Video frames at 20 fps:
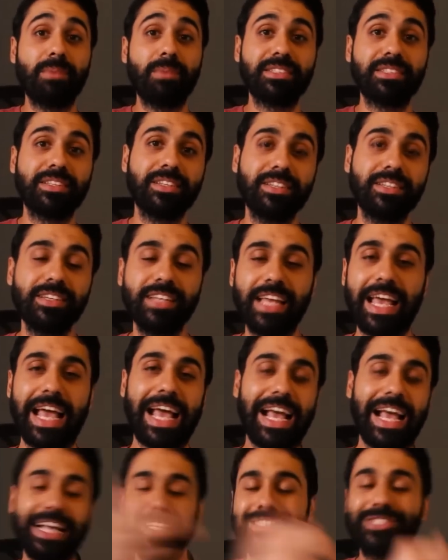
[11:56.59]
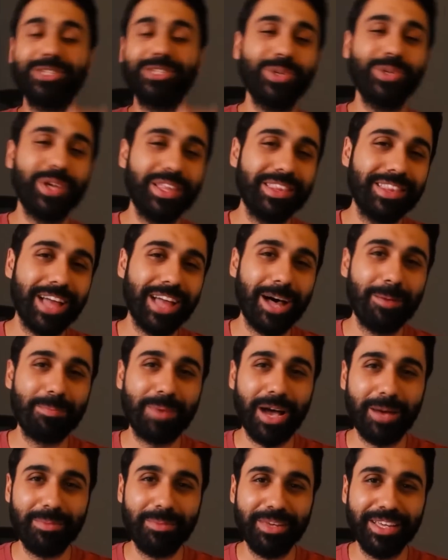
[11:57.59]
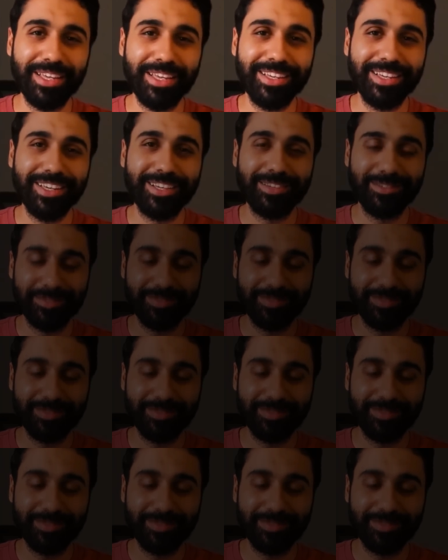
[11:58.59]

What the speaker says: button and see you in the upcoming